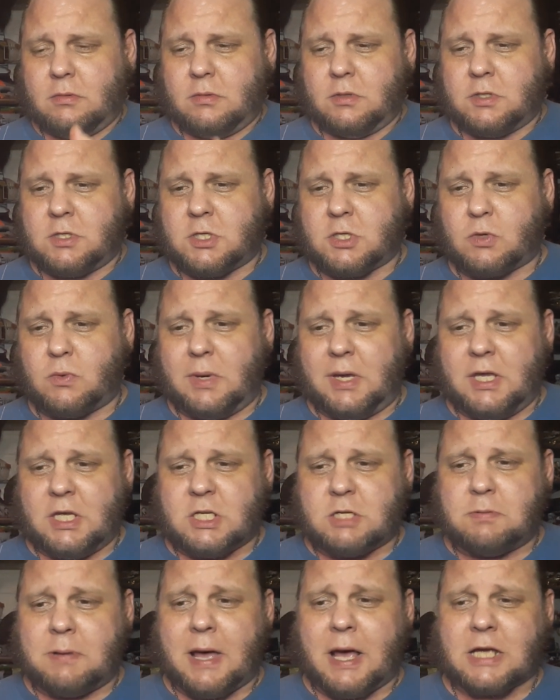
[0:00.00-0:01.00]

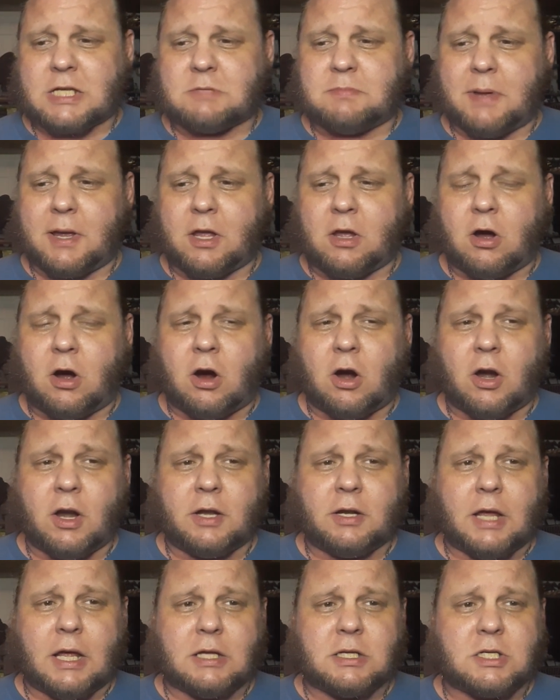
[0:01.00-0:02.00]
squeezed past my car
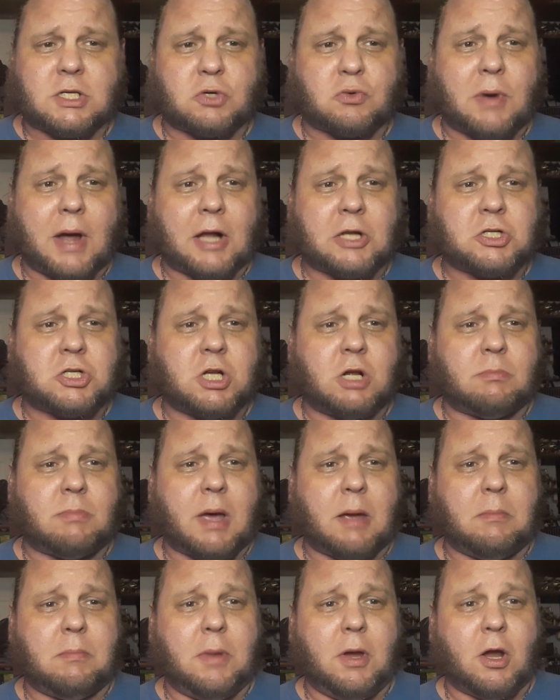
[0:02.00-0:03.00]
and scratched up
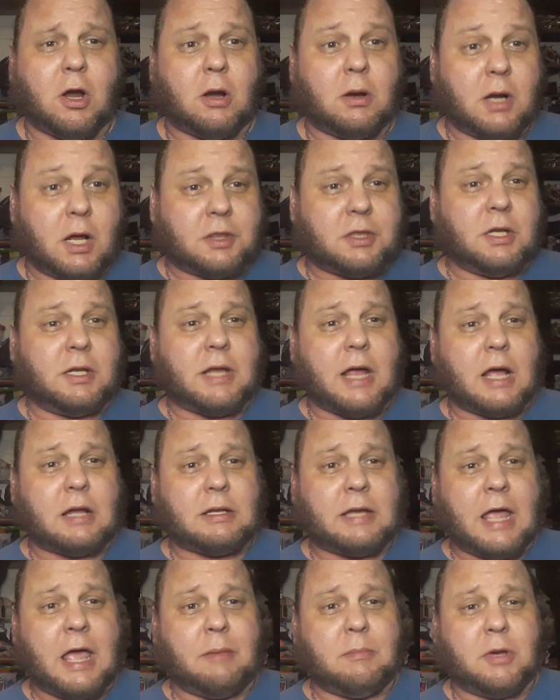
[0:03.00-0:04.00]
my mirror. Nothing
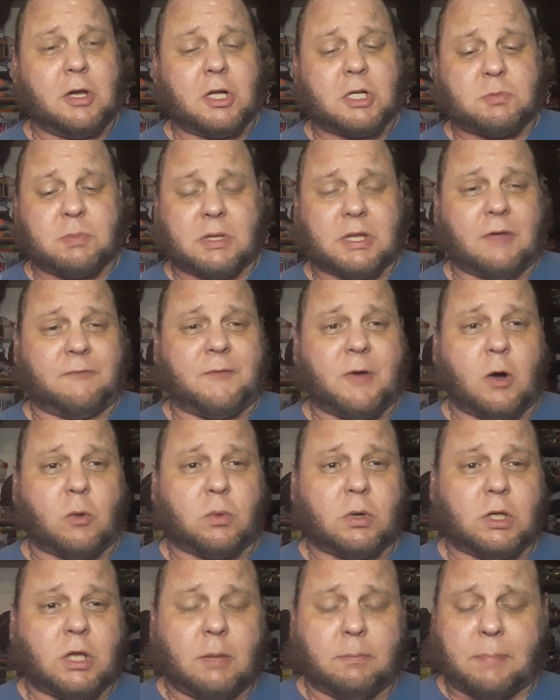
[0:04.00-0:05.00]
damaged, but they felt
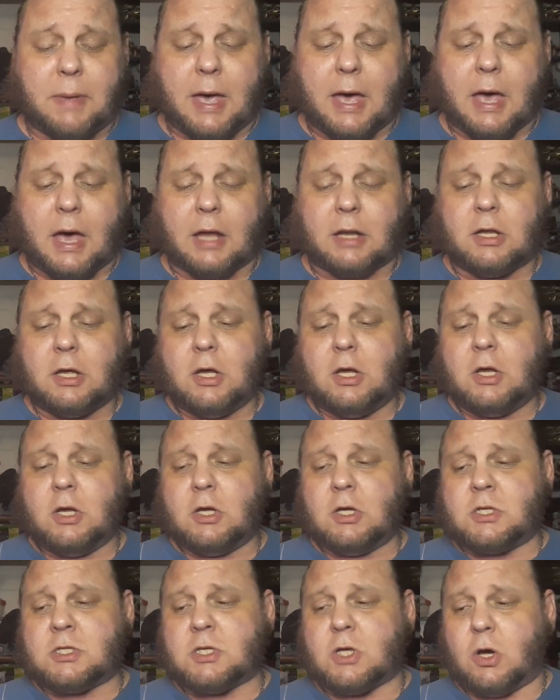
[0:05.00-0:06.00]
really bad.
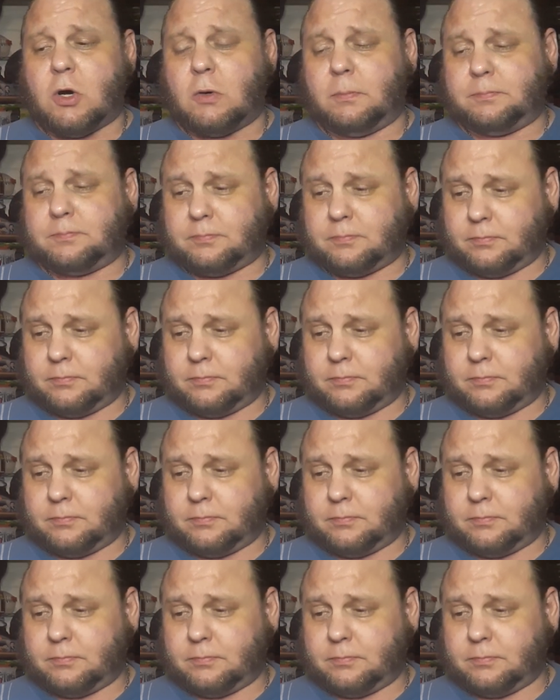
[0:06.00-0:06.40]
So